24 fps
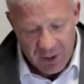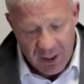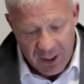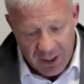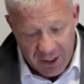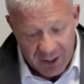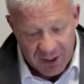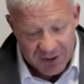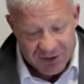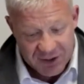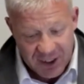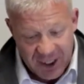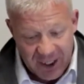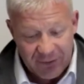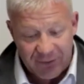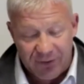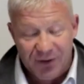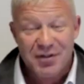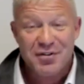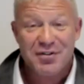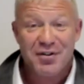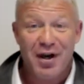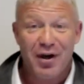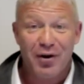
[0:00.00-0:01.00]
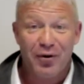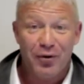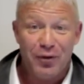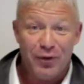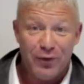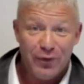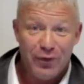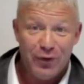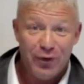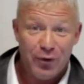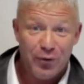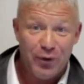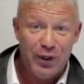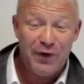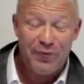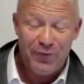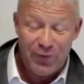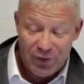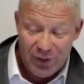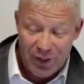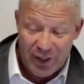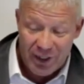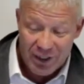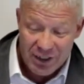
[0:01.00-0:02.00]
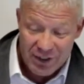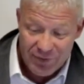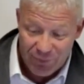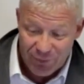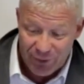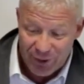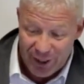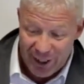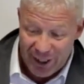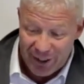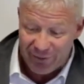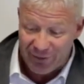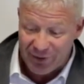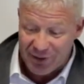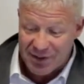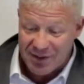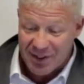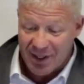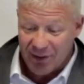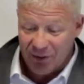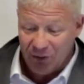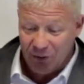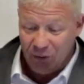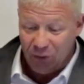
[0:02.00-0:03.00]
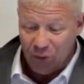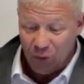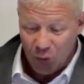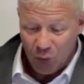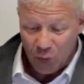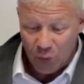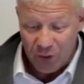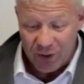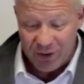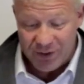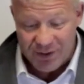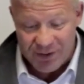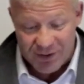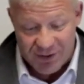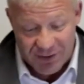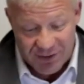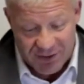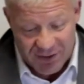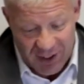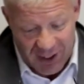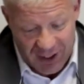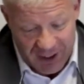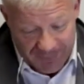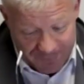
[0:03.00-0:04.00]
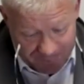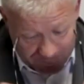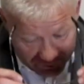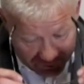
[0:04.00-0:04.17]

As Aristotle, the Greek philosopher Aristotle once said,